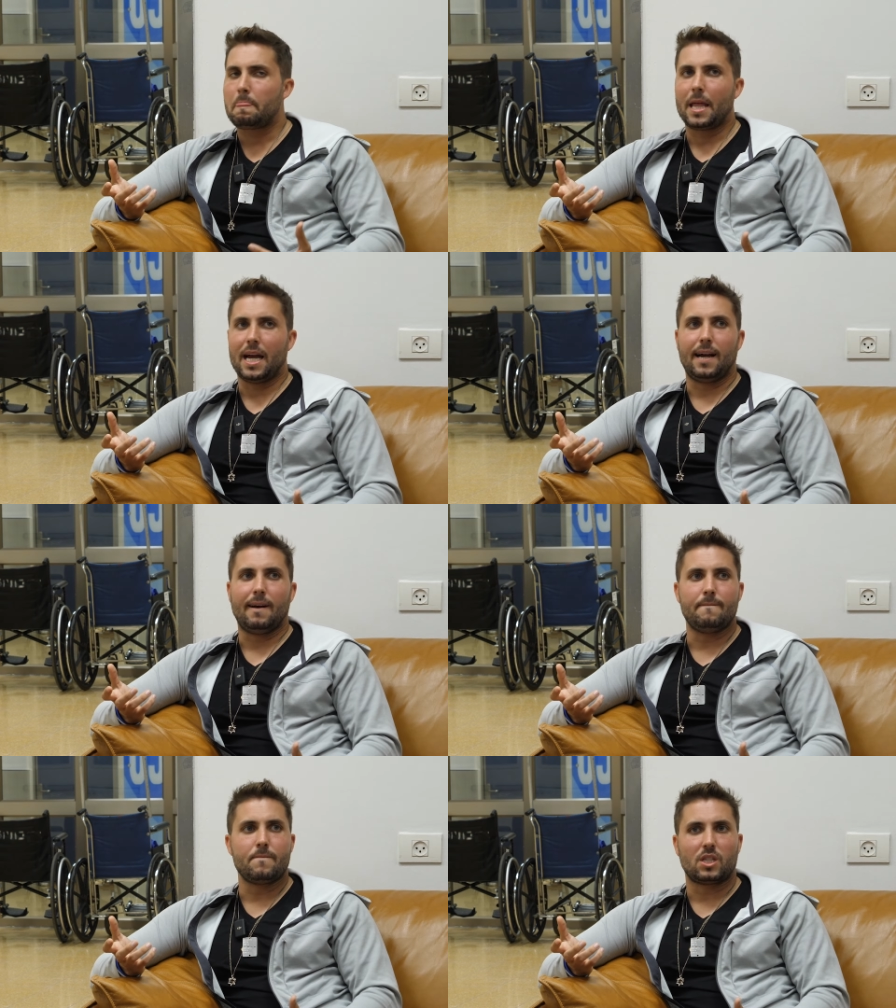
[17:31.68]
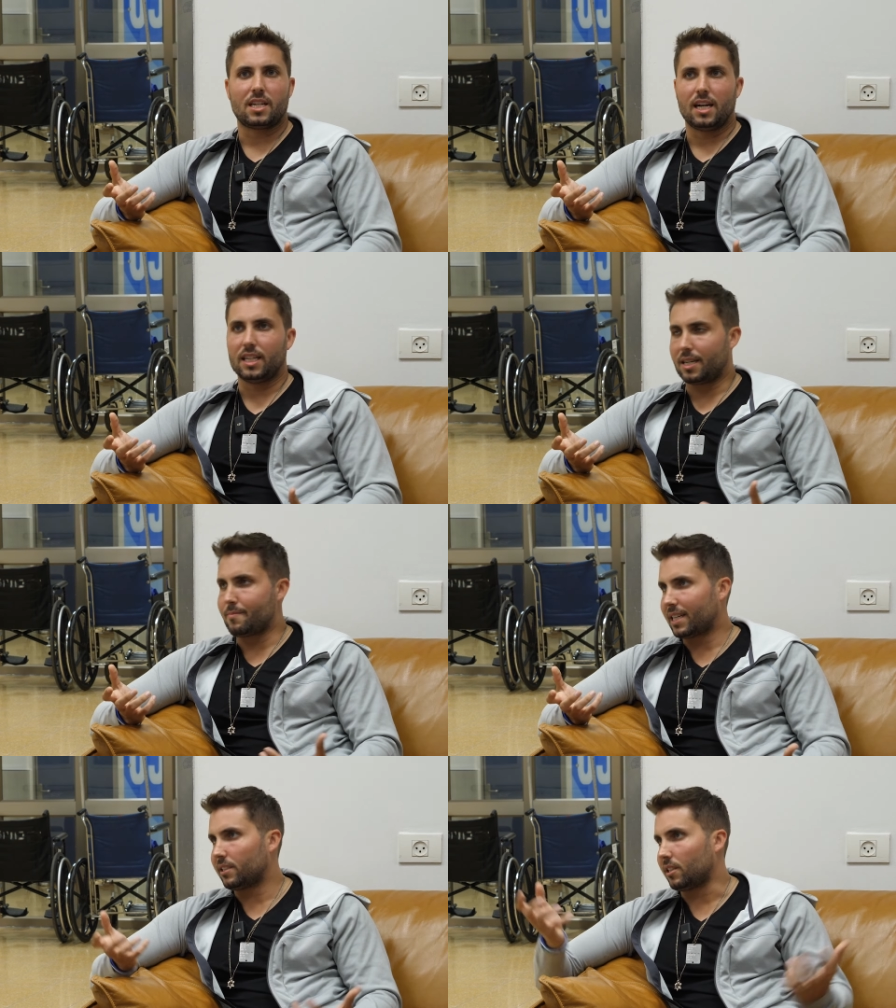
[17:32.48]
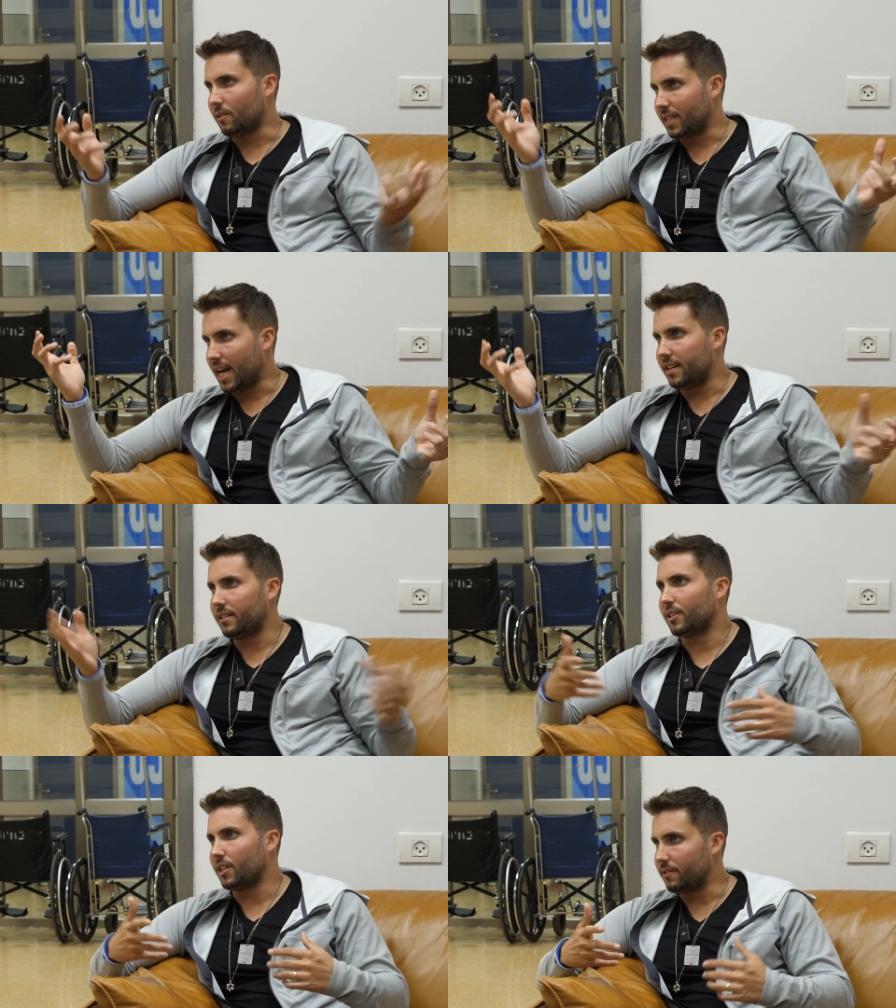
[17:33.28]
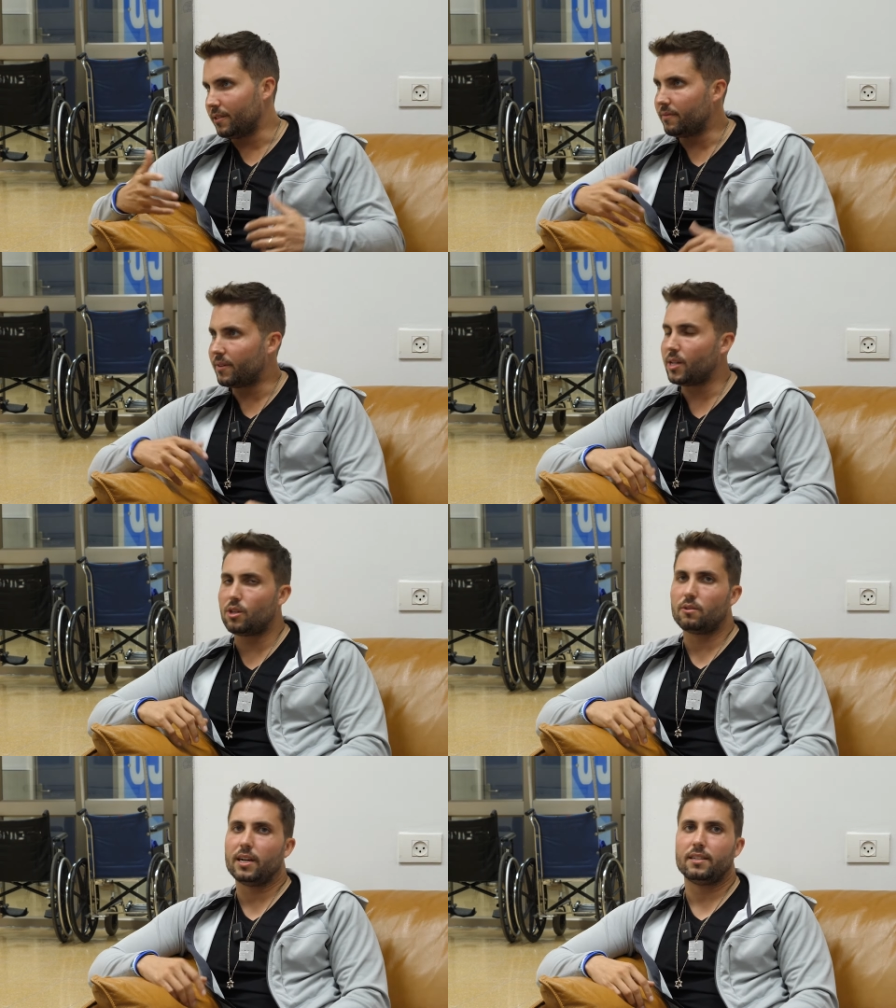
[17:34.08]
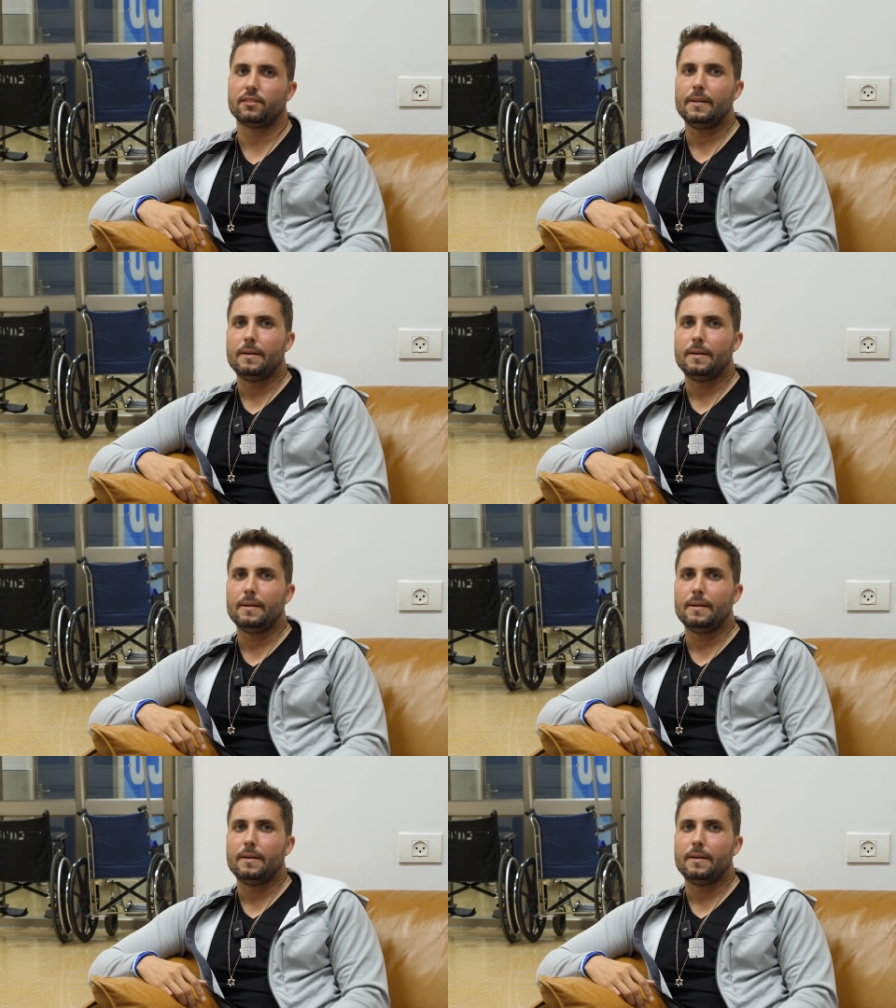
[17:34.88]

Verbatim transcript: Um, it's not like Mexico and Canada are going to invade the U.S.